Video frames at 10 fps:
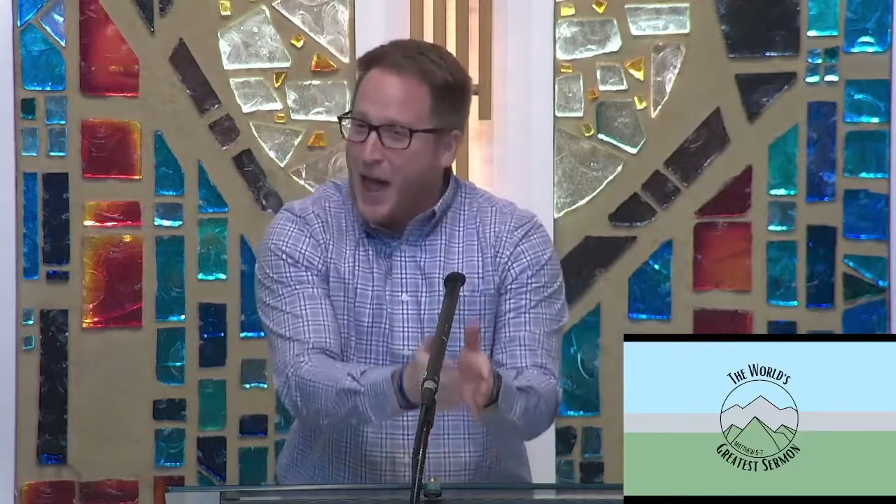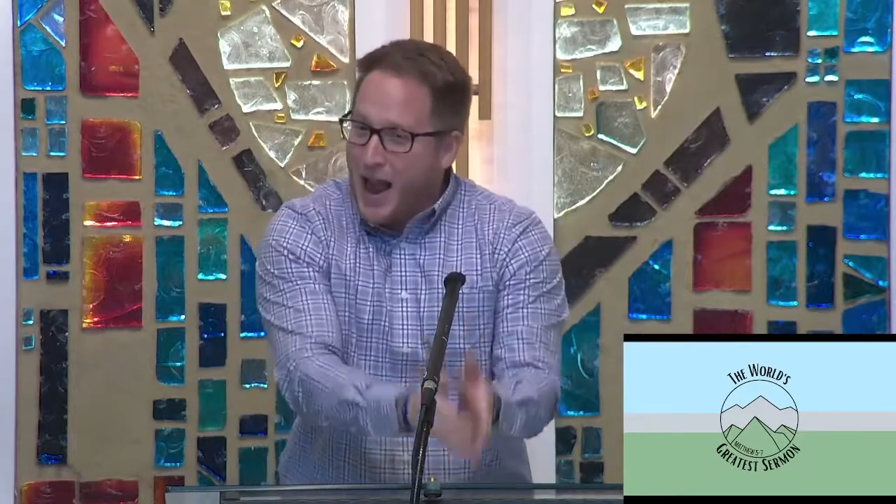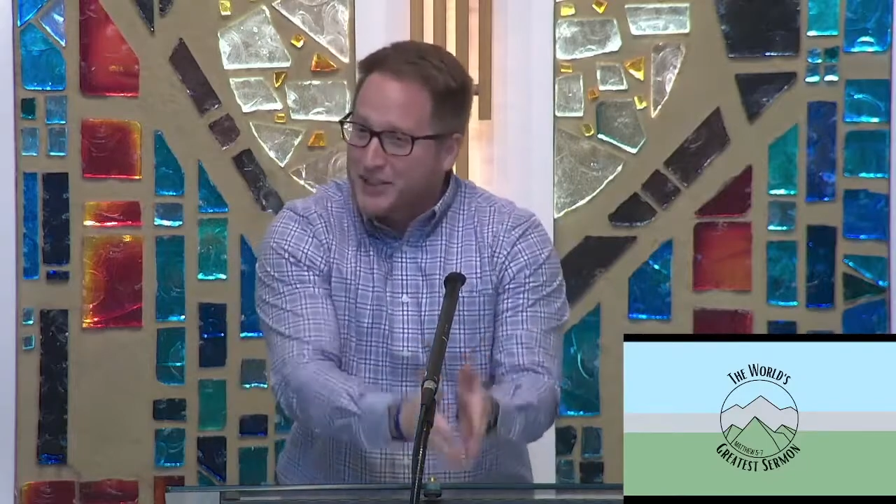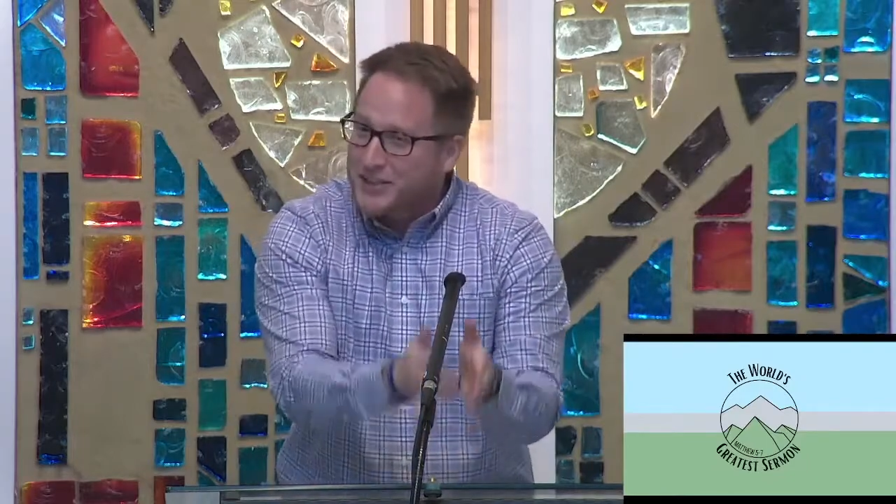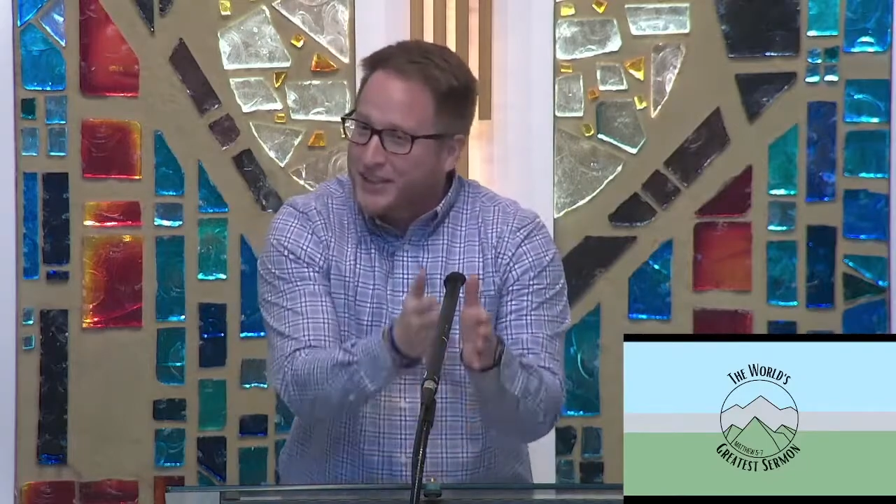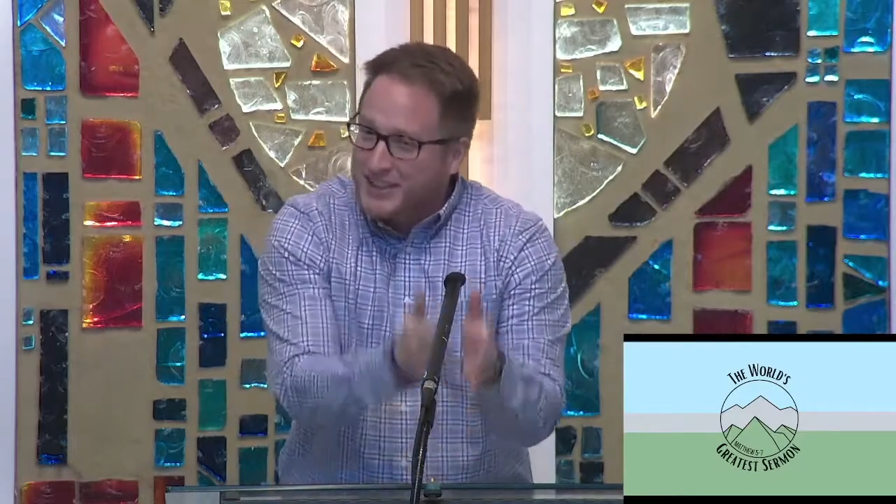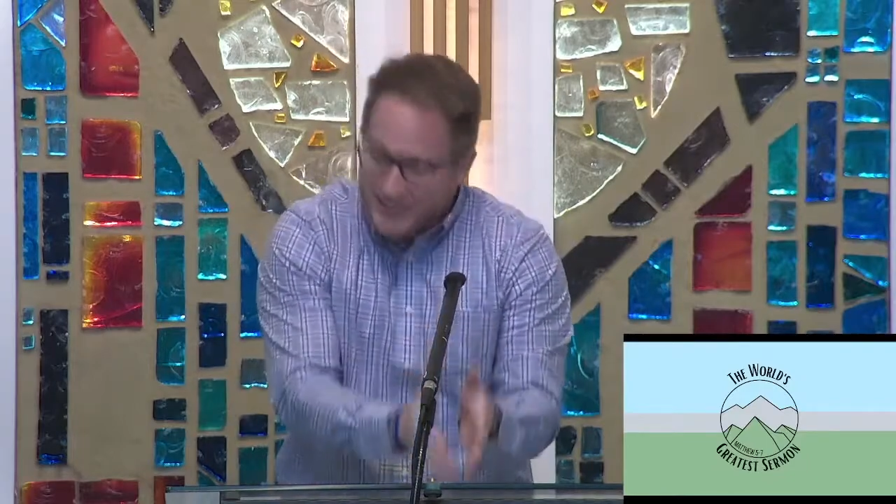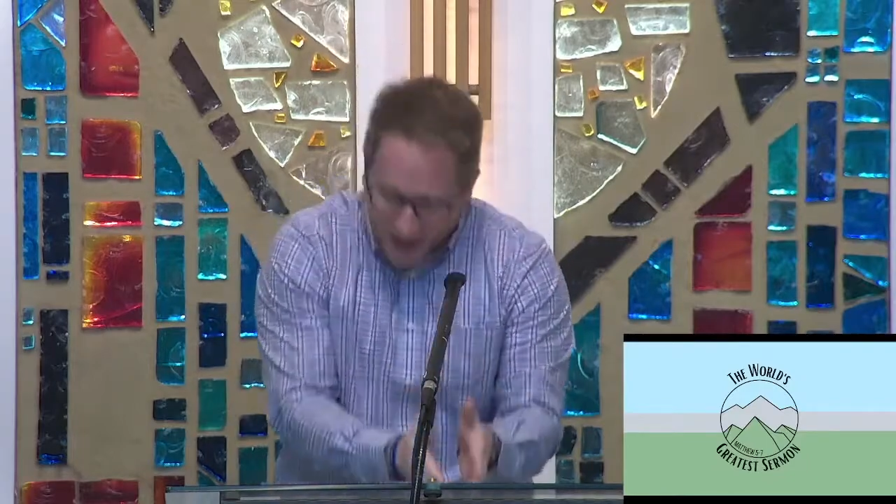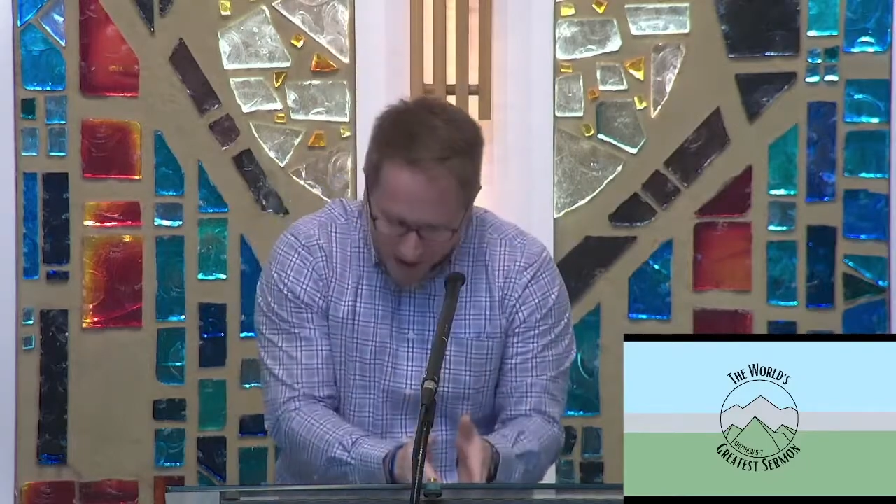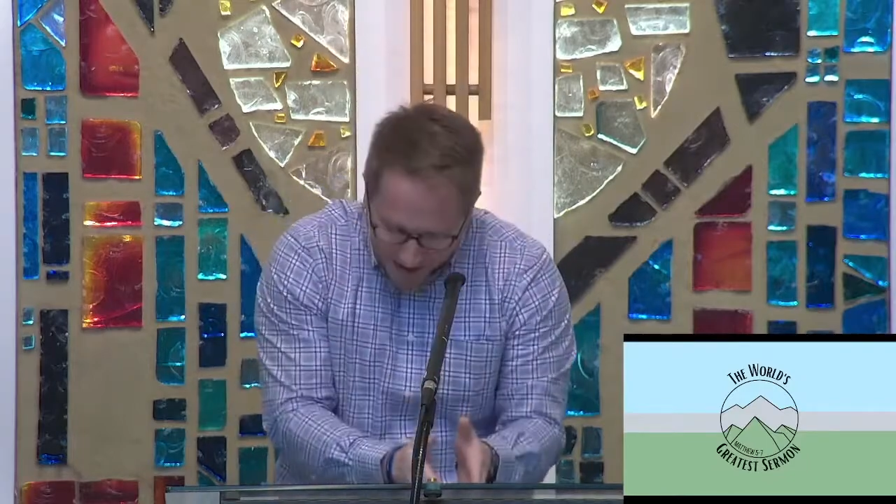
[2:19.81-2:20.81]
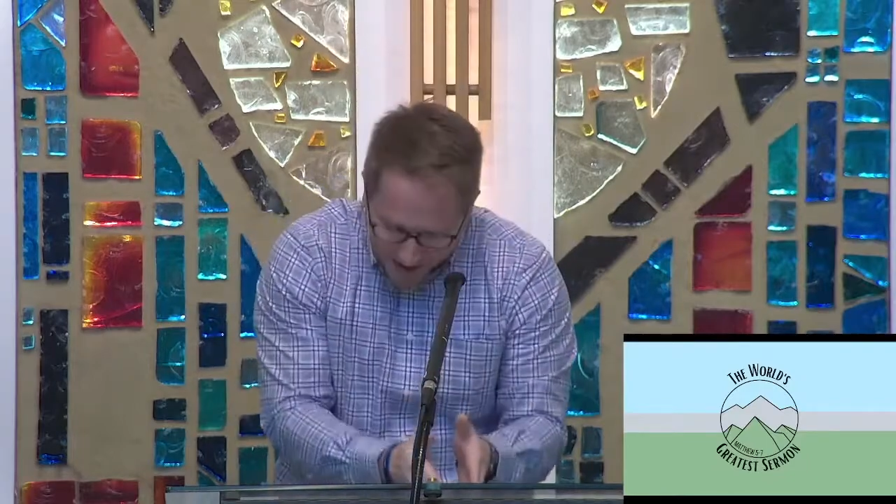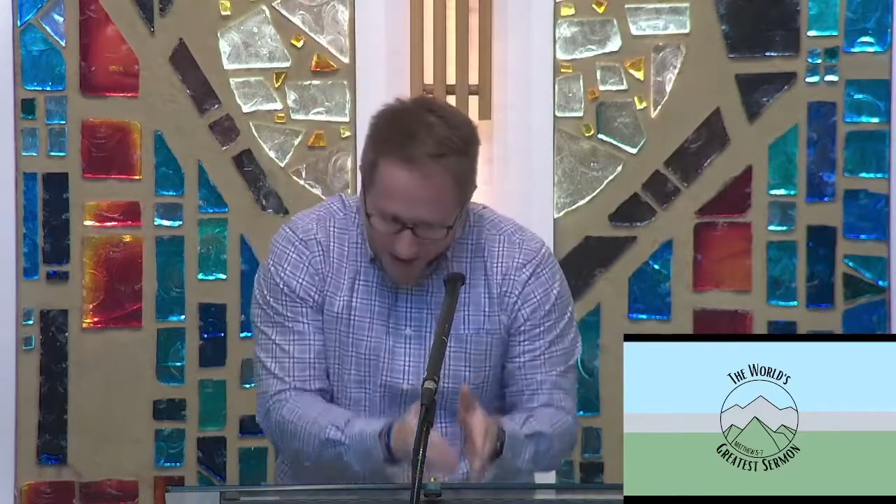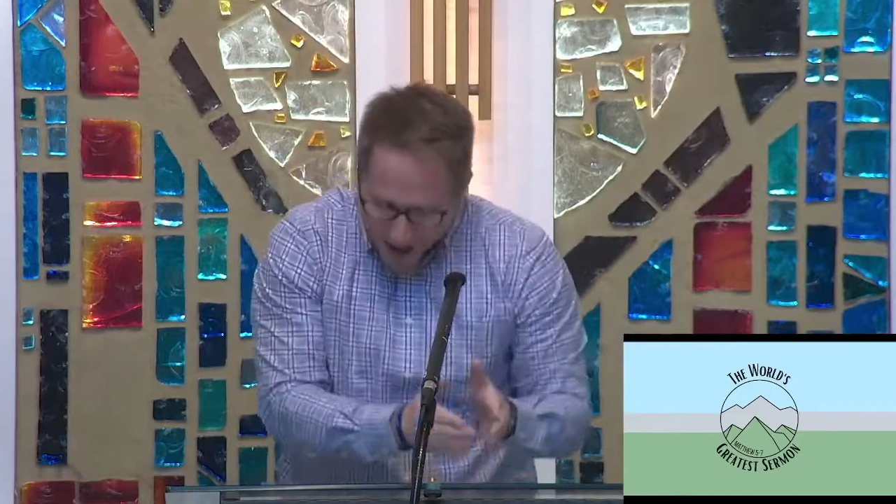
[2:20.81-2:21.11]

actually say